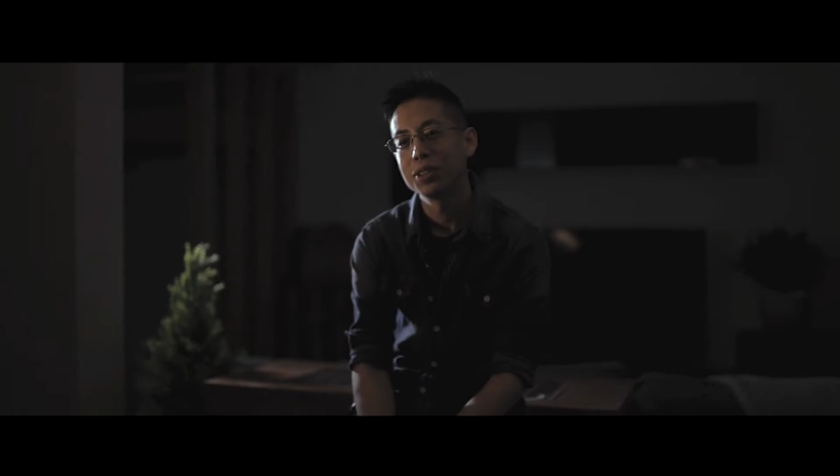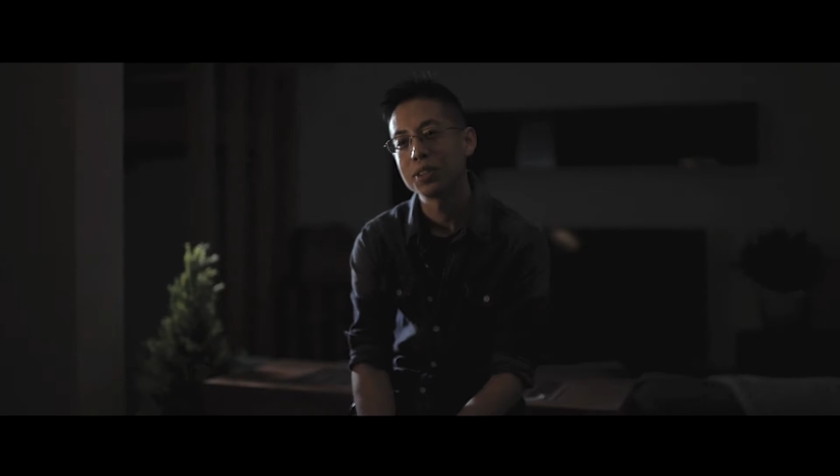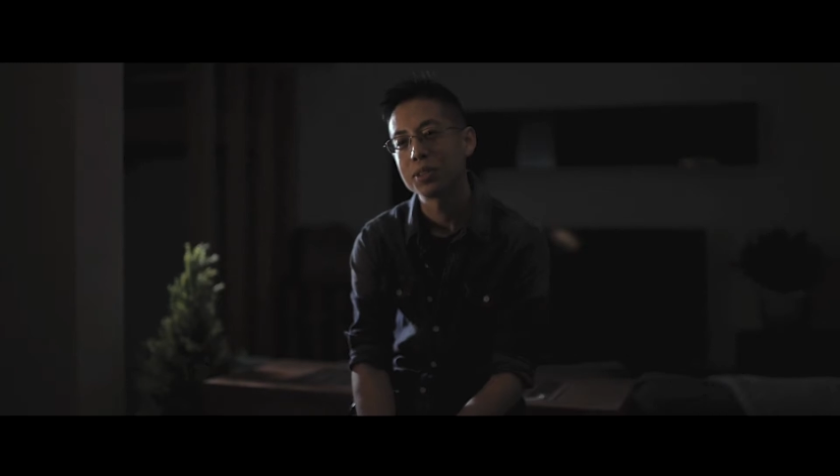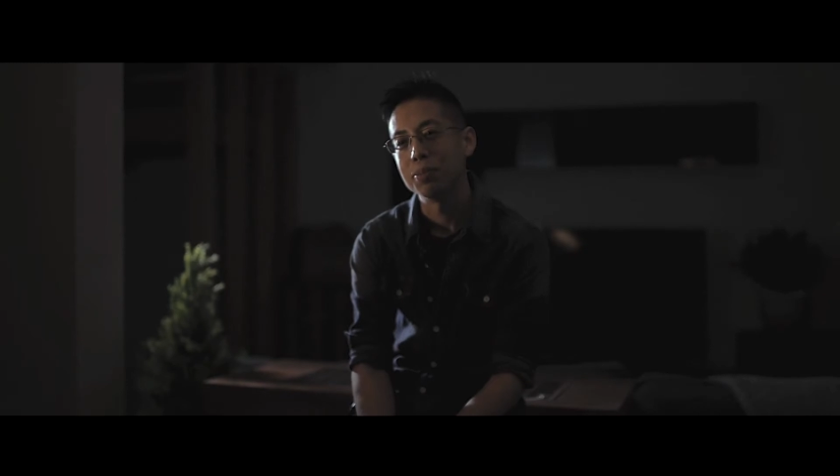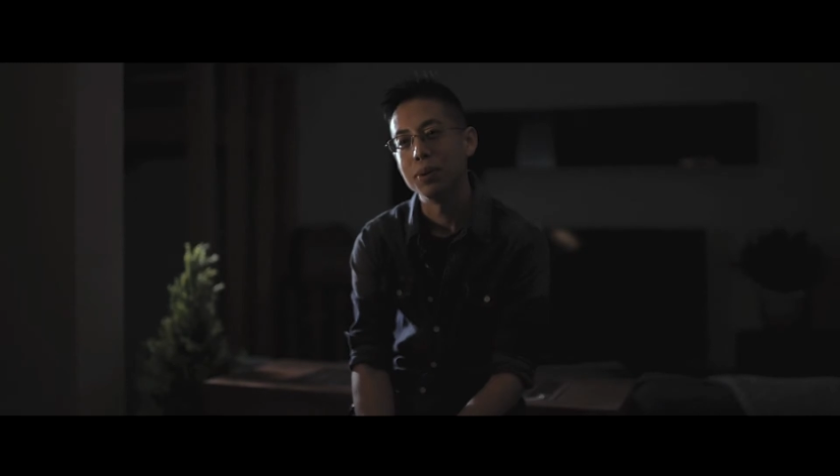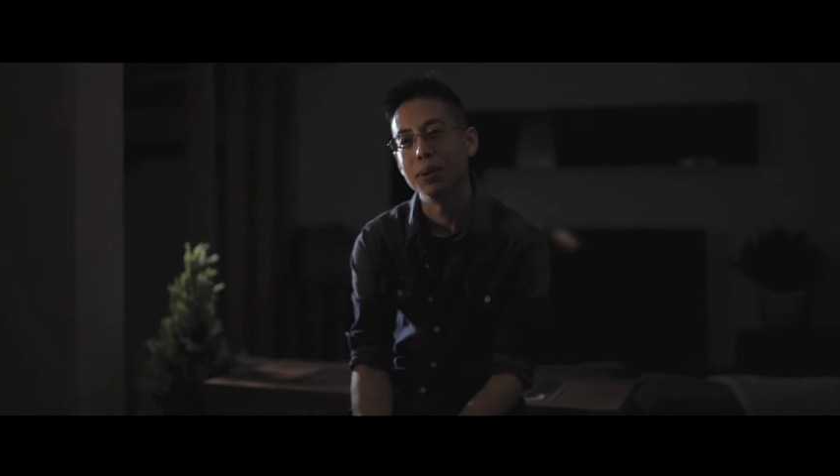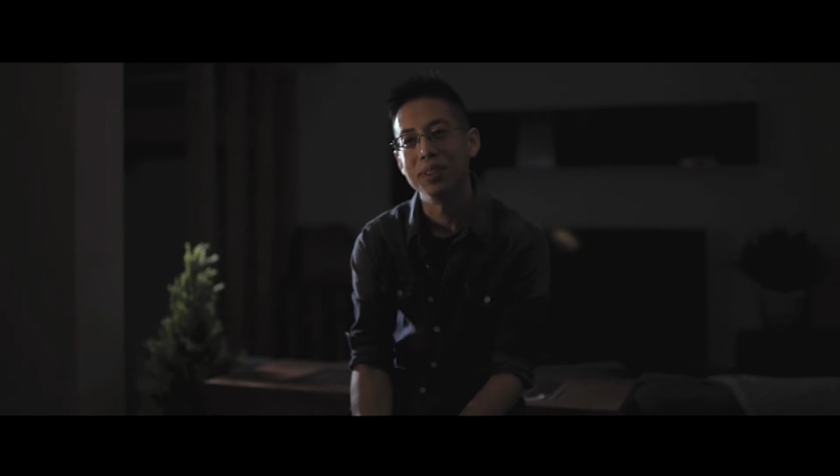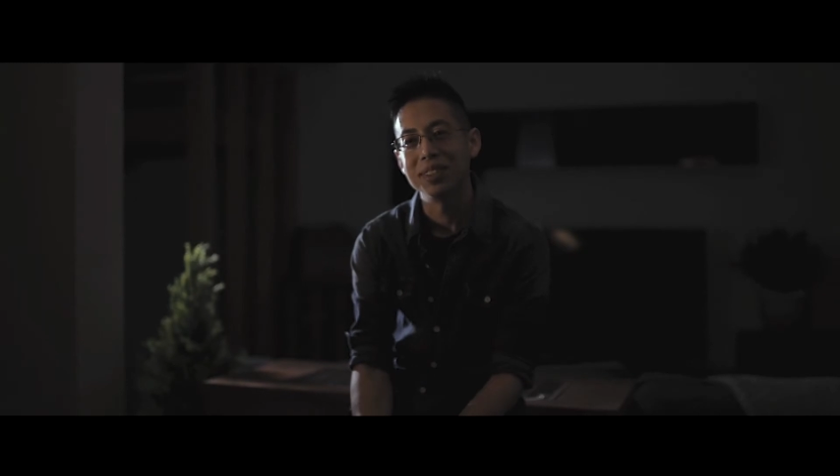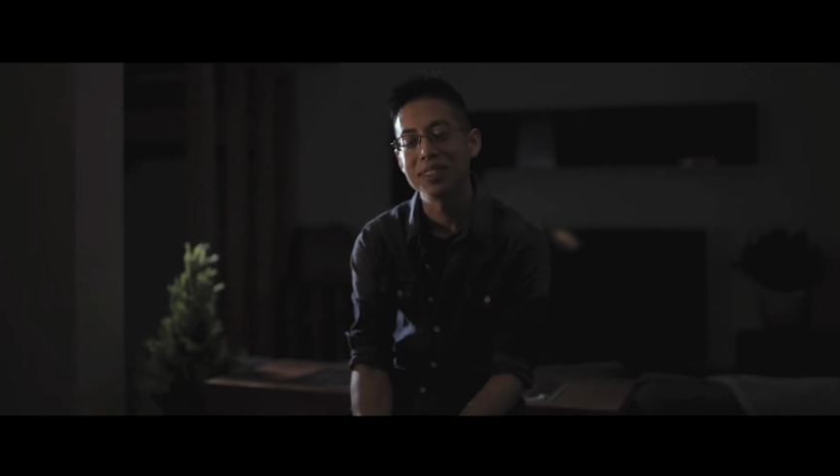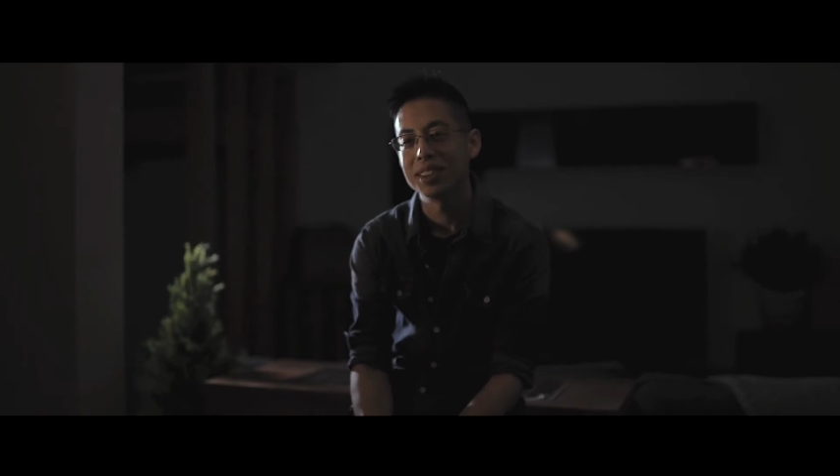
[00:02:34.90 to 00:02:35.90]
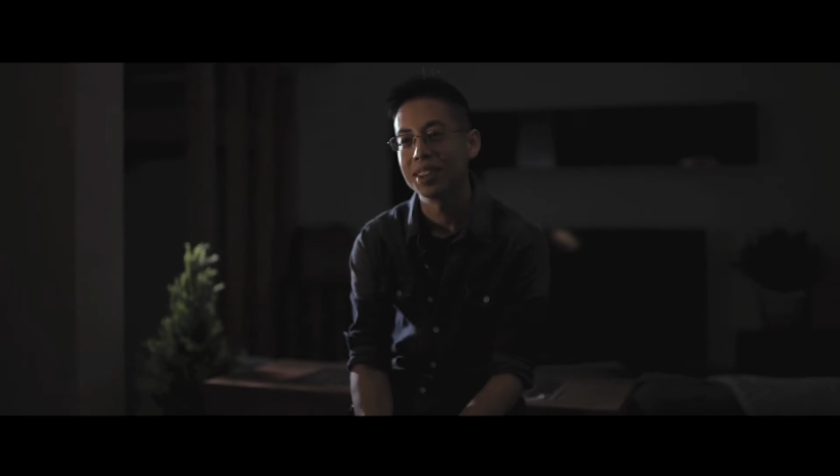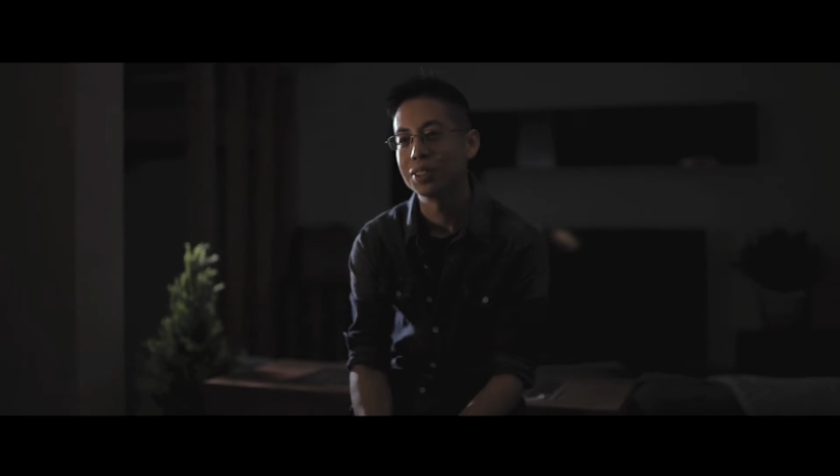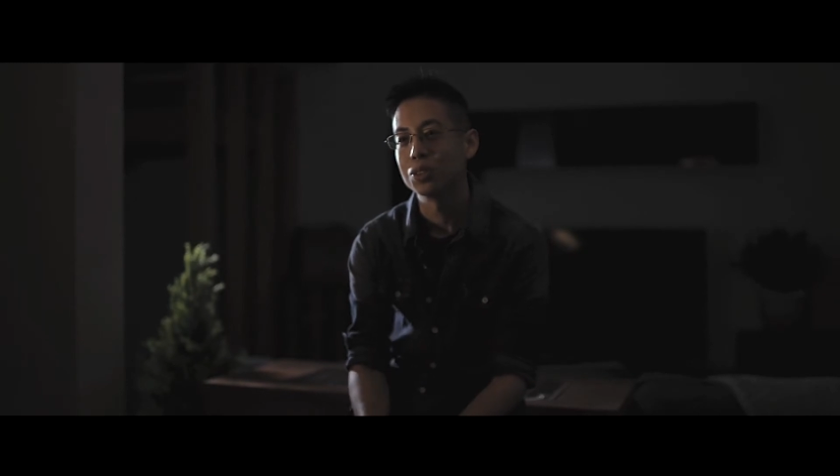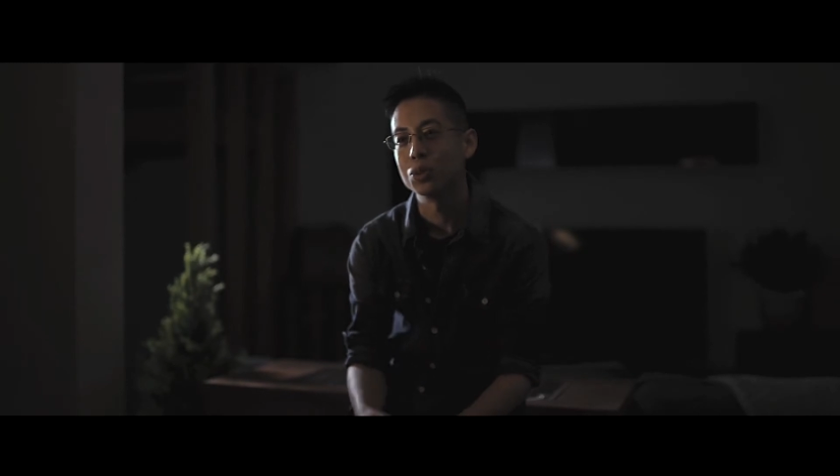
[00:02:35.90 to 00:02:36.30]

just to build this thing